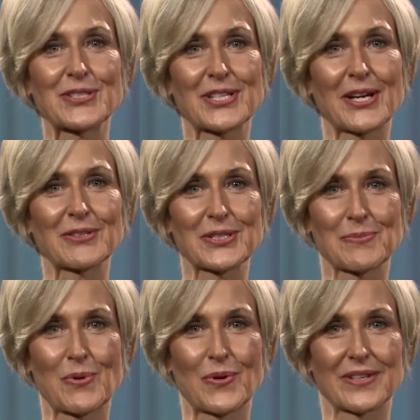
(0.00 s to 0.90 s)
Douglas
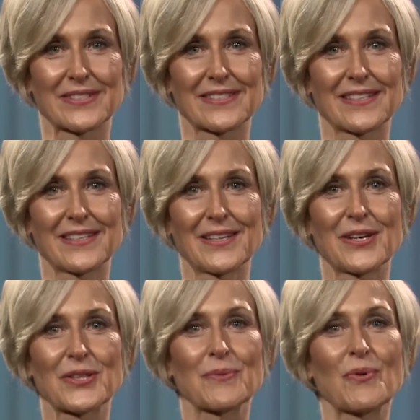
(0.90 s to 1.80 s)
Mooers,
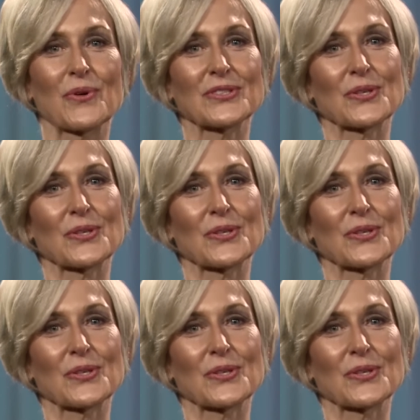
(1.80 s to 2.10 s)
the Mooers